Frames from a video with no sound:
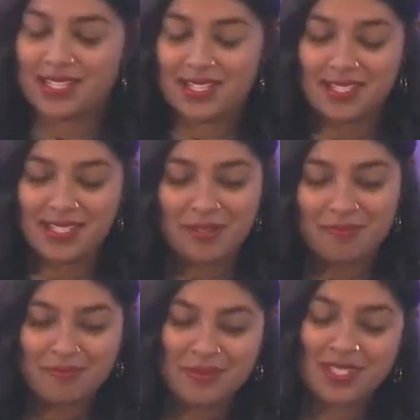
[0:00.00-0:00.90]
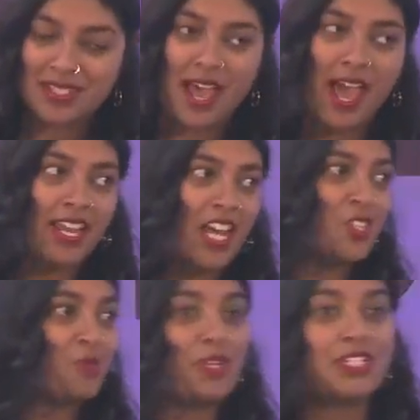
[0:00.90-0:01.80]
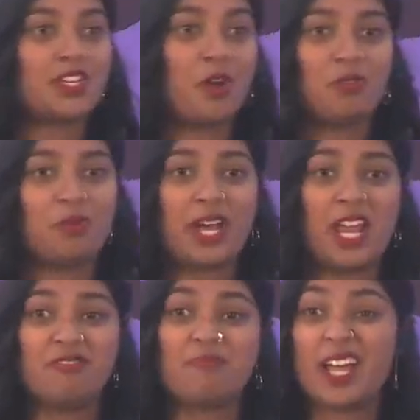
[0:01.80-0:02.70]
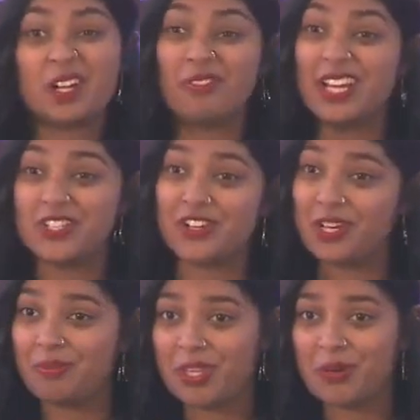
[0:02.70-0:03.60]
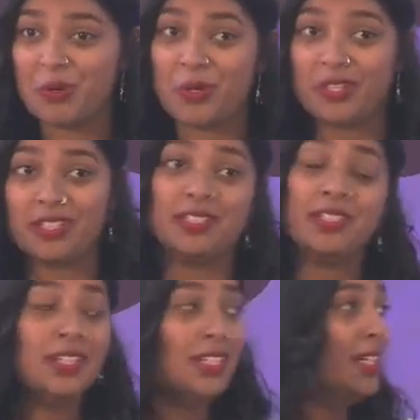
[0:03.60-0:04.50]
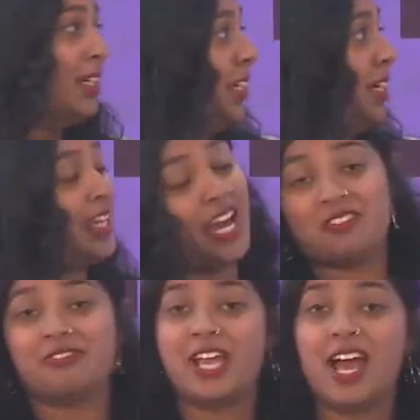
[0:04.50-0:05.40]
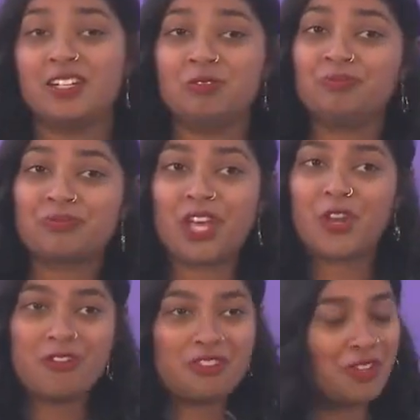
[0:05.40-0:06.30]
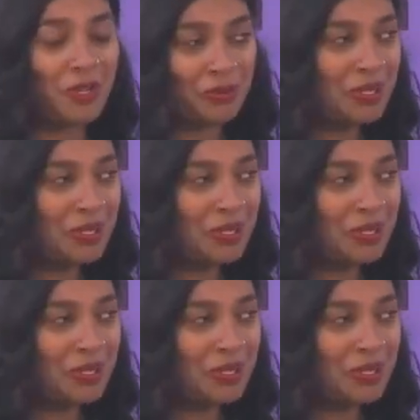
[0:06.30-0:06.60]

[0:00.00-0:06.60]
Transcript: Systems, and I just wanted to go through kind of my career journey with you all and an overview